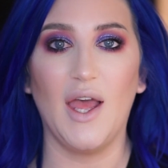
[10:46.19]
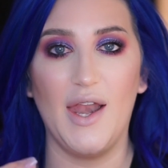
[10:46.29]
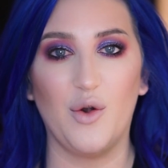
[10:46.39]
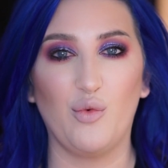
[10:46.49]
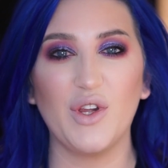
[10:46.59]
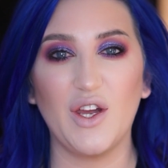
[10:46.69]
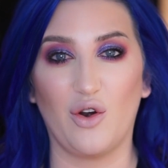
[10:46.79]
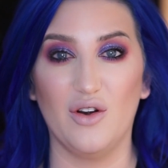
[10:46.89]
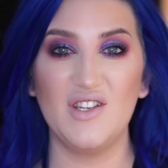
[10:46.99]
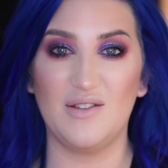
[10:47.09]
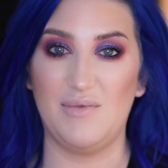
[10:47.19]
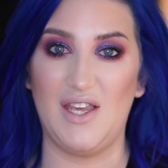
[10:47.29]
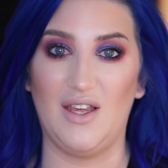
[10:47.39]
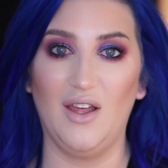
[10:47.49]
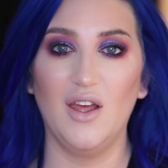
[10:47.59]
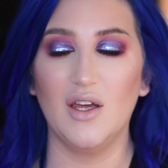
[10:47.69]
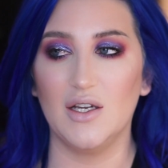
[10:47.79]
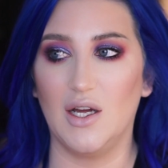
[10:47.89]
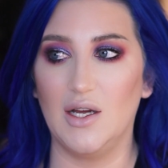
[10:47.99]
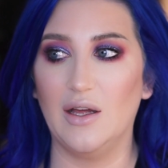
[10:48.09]
And it really hurts me
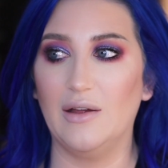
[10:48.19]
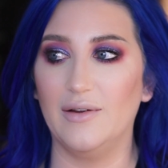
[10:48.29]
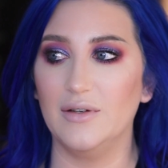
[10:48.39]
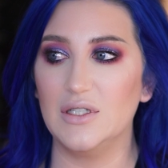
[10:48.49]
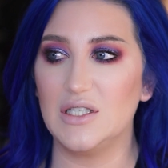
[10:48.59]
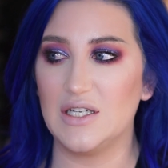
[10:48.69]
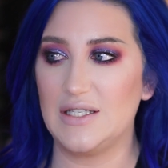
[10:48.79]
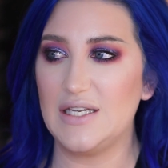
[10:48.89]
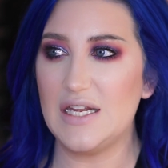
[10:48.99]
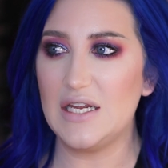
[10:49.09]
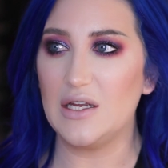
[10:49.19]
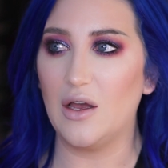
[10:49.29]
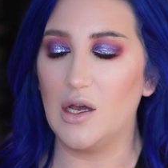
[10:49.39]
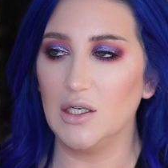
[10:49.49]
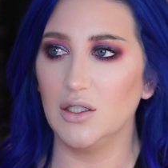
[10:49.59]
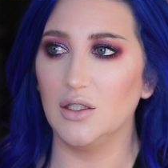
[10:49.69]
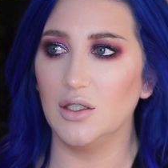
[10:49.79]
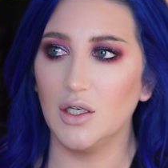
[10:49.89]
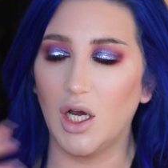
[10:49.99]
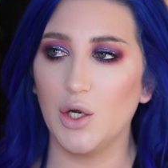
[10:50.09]
uh, to see
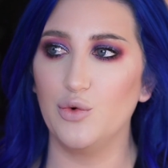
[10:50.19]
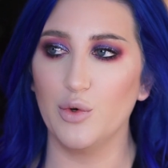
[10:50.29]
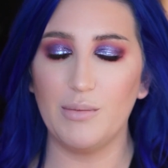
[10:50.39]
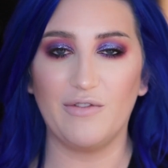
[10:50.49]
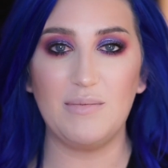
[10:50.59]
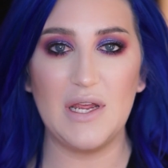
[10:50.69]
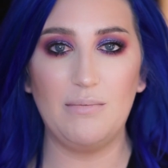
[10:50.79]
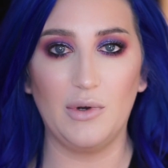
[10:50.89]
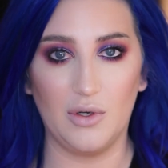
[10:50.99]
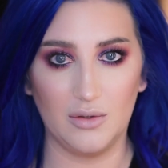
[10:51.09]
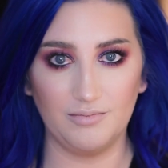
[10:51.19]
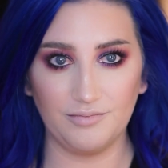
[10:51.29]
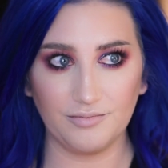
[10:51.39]
a group of people